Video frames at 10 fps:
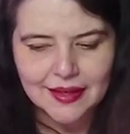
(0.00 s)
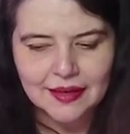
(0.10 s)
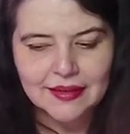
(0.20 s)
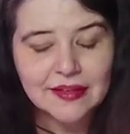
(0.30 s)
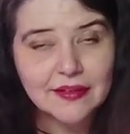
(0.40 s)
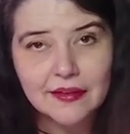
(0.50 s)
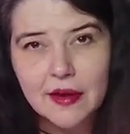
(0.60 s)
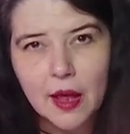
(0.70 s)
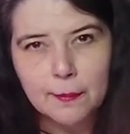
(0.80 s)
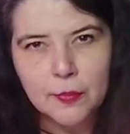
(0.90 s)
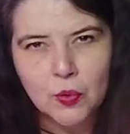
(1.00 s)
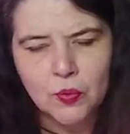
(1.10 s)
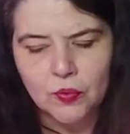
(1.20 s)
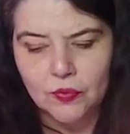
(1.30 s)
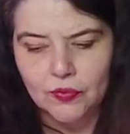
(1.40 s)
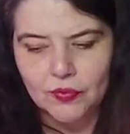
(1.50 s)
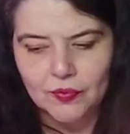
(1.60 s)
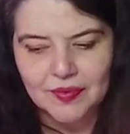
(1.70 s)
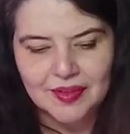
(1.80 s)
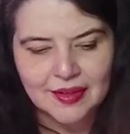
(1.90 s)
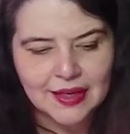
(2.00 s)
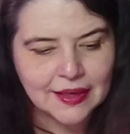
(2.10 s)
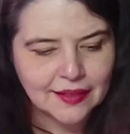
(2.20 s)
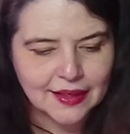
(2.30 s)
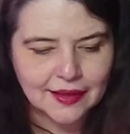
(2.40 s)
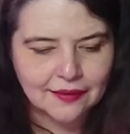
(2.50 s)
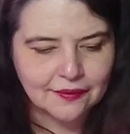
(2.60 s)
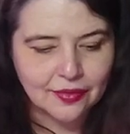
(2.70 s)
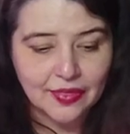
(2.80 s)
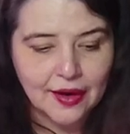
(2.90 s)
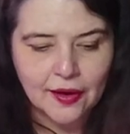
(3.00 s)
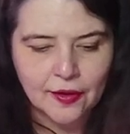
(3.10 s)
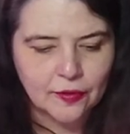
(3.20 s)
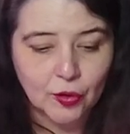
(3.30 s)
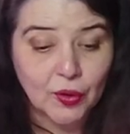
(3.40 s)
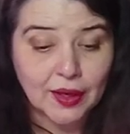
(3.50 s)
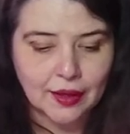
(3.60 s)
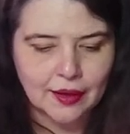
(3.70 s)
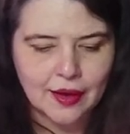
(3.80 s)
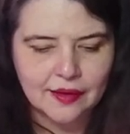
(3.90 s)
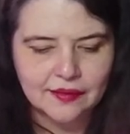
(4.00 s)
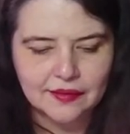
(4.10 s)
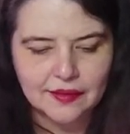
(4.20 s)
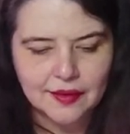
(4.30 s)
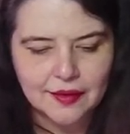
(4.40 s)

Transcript: and they did not move, kneeling there looking at us,